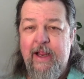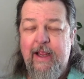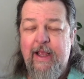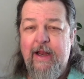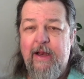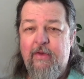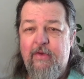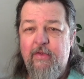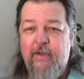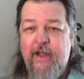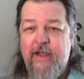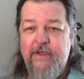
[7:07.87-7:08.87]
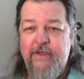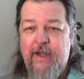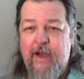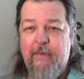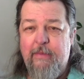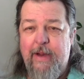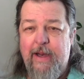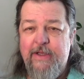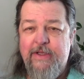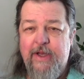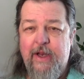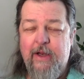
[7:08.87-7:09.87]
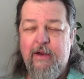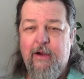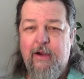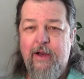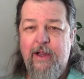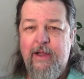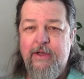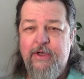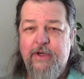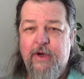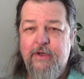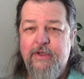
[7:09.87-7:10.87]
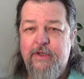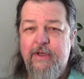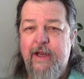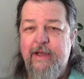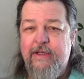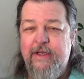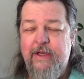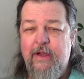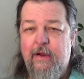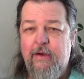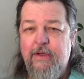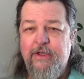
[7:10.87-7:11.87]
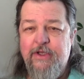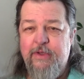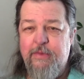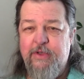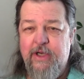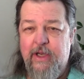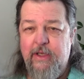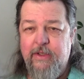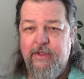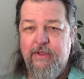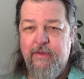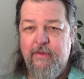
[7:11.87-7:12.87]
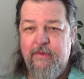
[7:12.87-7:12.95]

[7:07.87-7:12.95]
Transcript: He had a $2,000 balance on that card. He had charged $1,900 and some change.